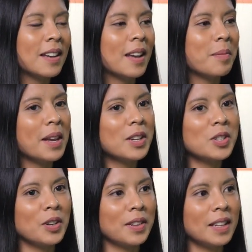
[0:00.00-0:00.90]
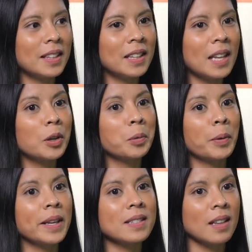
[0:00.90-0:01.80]
and make sure that it
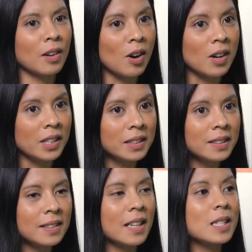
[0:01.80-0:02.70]
outweighs the cons,